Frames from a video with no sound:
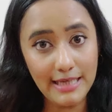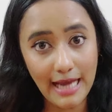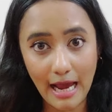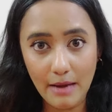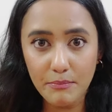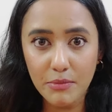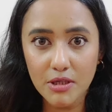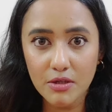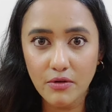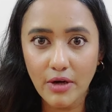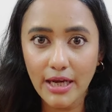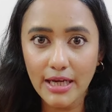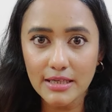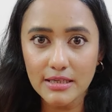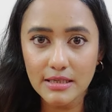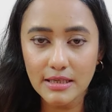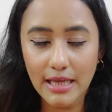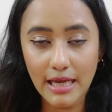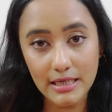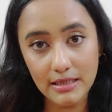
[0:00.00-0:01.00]
It happened,
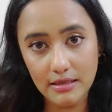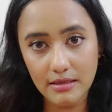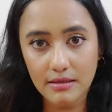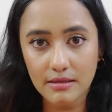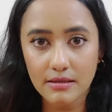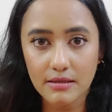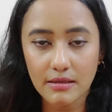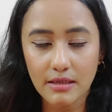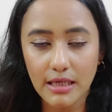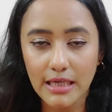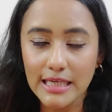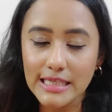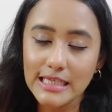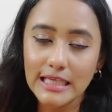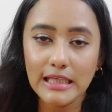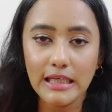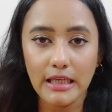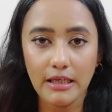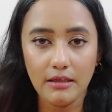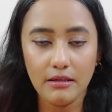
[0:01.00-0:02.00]
right? Then
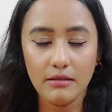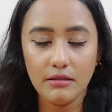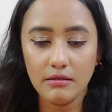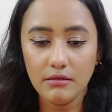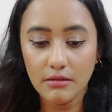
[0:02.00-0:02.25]
easily.